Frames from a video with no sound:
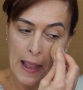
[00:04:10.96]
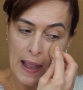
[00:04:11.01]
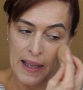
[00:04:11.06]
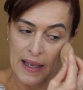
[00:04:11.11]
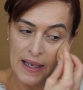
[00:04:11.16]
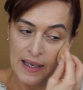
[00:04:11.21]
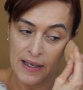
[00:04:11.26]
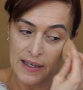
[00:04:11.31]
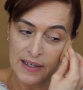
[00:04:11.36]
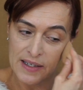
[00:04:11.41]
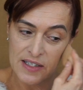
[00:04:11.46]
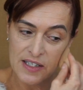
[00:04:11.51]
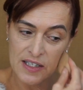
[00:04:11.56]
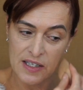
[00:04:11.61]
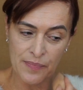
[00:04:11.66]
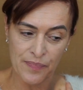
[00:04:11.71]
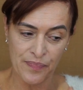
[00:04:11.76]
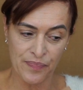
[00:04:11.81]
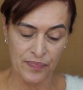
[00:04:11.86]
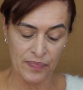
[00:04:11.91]
it's
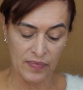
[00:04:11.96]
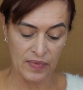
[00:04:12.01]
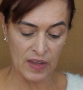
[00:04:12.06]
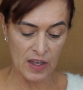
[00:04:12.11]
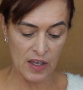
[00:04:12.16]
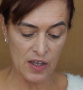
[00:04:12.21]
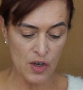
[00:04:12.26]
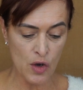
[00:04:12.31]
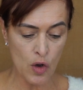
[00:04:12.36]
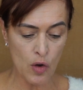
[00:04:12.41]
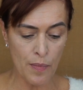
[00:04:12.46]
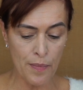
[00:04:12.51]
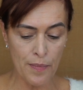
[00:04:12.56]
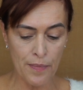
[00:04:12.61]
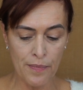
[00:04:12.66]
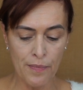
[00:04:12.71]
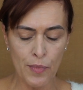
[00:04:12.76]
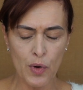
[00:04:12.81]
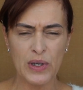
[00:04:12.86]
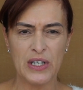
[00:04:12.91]

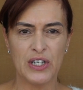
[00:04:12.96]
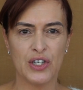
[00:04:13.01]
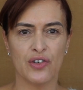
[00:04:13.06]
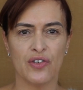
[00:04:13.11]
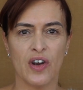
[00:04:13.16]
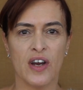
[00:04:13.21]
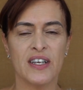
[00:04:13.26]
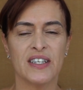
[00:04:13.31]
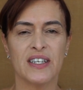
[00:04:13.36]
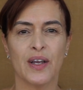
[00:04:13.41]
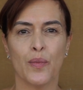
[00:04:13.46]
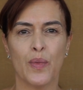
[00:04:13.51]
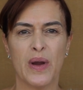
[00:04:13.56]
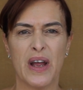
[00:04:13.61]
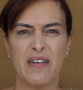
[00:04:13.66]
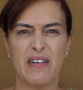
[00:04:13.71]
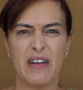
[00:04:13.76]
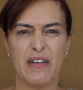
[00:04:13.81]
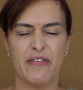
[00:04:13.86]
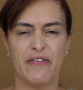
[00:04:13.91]
not moisturising
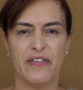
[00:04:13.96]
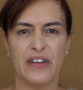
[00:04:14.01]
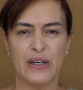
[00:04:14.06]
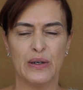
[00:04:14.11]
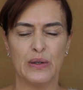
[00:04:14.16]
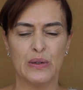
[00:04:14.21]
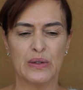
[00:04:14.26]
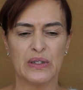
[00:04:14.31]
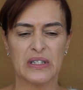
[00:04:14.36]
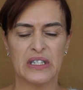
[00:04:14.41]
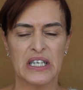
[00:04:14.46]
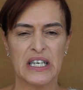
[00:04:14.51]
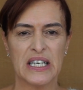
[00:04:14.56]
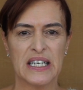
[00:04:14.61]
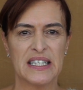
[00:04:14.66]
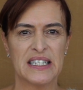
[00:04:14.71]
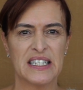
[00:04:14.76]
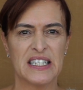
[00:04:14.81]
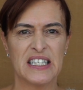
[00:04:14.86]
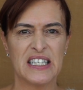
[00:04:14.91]
where it feels
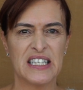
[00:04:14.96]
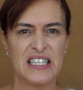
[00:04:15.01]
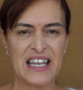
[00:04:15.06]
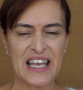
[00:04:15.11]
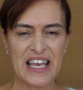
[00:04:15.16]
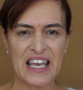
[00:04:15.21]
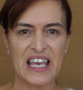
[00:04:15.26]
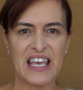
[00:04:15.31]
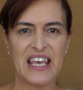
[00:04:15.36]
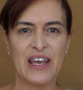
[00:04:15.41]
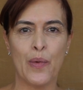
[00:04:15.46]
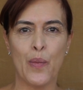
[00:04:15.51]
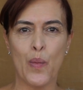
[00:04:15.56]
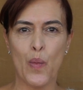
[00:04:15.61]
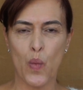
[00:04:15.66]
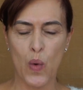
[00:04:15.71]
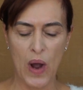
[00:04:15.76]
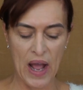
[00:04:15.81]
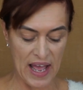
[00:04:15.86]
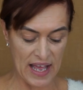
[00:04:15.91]
sticky
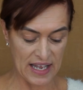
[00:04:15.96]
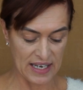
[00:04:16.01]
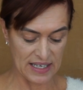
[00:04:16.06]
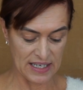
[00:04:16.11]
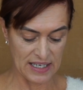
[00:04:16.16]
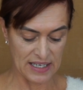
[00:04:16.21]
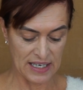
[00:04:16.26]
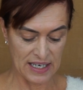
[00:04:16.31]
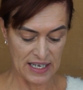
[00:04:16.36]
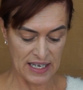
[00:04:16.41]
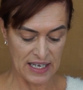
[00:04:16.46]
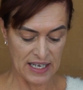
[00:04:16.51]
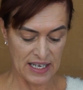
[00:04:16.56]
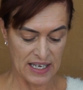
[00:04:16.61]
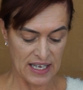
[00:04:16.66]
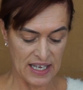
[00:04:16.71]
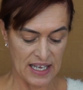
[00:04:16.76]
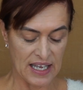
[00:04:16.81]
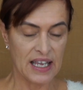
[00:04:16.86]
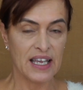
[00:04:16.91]
and wet
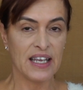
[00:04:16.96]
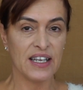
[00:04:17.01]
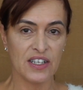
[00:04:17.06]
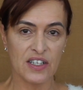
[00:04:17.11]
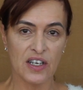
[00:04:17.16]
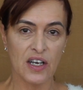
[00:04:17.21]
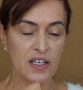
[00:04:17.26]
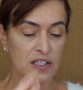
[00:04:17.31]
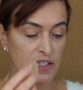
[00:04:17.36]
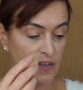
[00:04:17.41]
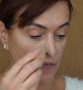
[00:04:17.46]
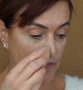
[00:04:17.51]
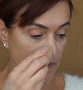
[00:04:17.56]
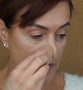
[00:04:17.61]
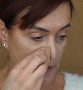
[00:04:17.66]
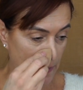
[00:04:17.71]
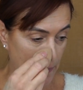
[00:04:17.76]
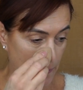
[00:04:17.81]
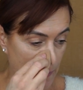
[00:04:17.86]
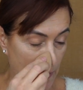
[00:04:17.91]
it does
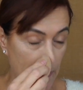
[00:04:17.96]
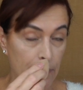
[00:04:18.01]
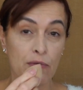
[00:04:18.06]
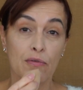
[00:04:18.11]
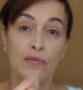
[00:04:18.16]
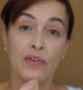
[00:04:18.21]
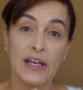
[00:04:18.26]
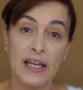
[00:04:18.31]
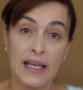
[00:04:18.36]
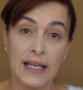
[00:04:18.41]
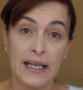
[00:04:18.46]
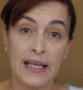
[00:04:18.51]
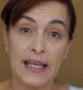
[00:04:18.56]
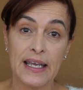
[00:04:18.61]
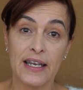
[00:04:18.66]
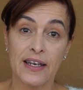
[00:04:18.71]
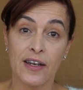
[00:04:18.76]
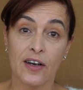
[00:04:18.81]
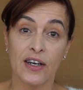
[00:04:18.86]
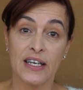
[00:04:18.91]
feel a really
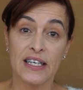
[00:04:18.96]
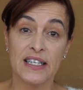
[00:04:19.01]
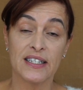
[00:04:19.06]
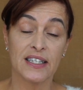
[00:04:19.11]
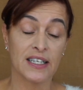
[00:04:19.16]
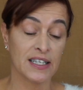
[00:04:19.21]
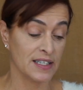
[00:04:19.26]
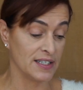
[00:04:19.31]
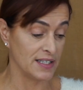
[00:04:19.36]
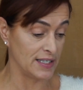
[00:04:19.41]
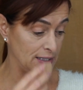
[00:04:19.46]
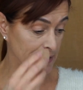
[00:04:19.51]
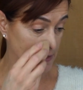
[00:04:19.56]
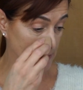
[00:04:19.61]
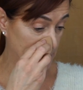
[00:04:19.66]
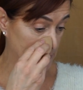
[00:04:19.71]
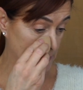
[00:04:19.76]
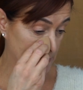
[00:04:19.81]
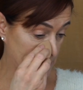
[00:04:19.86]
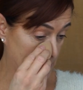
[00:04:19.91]
nice
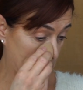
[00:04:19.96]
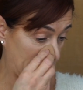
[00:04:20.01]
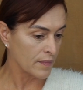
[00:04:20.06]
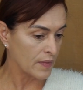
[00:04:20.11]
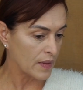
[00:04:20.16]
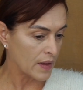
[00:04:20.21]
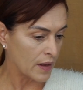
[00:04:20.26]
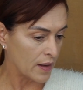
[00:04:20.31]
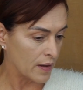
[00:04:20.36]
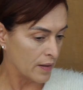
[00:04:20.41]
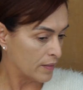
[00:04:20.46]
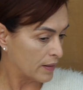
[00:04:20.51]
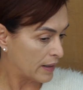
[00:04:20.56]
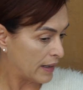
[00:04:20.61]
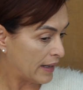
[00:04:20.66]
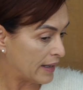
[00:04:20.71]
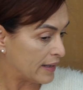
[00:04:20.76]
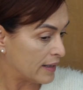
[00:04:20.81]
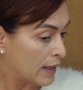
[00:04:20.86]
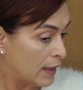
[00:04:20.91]
consistency
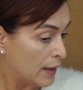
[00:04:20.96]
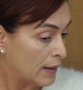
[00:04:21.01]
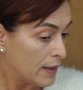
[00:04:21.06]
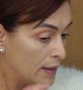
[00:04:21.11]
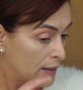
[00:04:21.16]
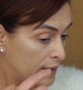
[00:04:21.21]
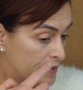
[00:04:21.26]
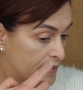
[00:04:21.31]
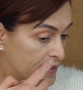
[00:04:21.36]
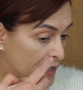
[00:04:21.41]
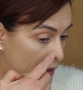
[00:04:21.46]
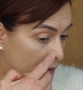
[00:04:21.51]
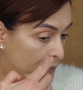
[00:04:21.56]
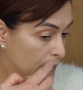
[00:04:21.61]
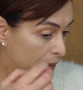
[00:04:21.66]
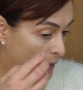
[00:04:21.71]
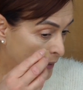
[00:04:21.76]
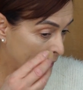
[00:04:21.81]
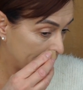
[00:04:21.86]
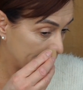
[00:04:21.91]
okay
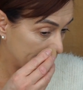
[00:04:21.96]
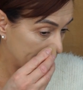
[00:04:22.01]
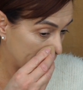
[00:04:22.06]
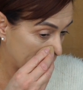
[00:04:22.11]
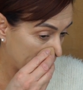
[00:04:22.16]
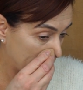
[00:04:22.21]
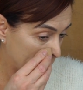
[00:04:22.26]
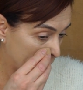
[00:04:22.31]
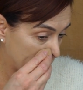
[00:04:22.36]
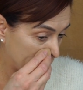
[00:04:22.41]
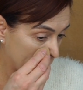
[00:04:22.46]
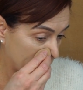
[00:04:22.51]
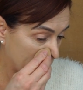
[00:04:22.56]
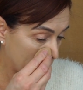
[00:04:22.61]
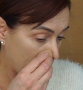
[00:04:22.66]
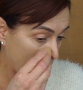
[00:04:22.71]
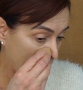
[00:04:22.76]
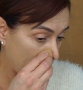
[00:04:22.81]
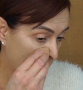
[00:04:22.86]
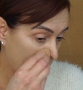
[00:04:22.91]
so it's done
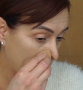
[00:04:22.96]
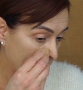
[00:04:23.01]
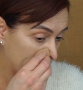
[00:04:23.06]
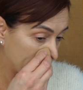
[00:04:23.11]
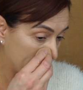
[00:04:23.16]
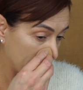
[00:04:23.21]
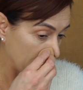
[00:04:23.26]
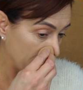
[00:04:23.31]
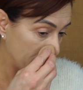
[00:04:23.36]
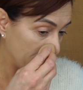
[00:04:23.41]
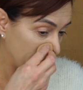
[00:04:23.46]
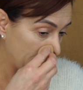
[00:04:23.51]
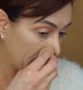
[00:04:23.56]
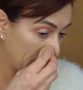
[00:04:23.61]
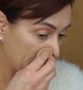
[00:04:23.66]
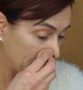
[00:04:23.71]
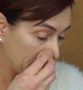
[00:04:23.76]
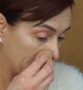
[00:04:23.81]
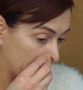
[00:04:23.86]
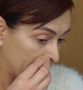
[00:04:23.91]
quite well at
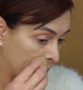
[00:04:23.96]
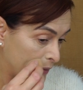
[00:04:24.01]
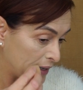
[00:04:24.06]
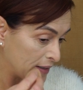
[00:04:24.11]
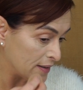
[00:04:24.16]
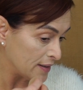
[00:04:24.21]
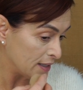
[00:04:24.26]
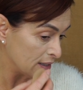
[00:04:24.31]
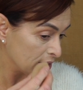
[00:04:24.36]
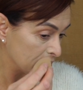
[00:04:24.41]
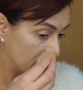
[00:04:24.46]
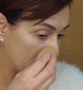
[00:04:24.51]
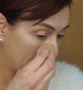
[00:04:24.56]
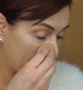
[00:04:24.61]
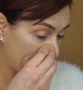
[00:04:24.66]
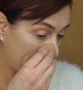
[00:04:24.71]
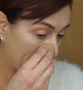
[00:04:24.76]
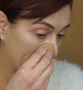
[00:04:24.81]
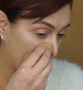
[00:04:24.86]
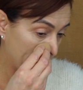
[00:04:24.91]
covering the redness
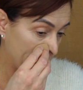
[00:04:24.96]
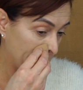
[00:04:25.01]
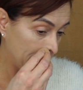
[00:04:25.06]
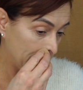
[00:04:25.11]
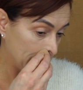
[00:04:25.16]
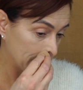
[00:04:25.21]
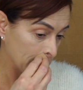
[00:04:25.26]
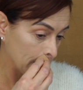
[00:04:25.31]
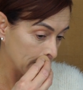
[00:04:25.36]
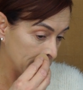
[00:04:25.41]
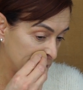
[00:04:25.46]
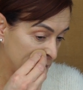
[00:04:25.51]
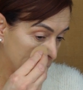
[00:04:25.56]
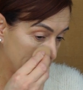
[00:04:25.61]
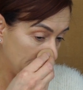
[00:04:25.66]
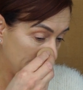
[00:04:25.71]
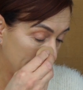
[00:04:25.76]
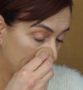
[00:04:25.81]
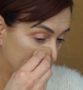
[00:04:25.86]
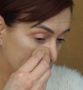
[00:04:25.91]
around my nose I
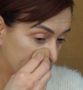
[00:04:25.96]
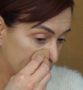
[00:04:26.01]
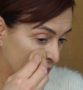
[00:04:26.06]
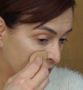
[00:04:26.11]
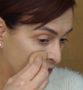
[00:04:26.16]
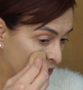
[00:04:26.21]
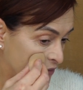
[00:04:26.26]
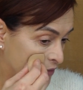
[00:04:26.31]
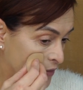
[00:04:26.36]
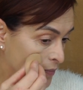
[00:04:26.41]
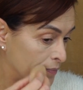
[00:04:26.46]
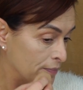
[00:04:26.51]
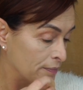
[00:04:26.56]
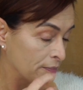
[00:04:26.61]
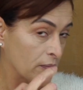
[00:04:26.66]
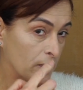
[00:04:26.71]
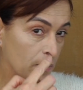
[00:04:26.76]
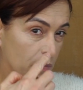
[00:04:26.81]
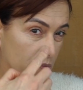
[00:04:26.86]
do suffer from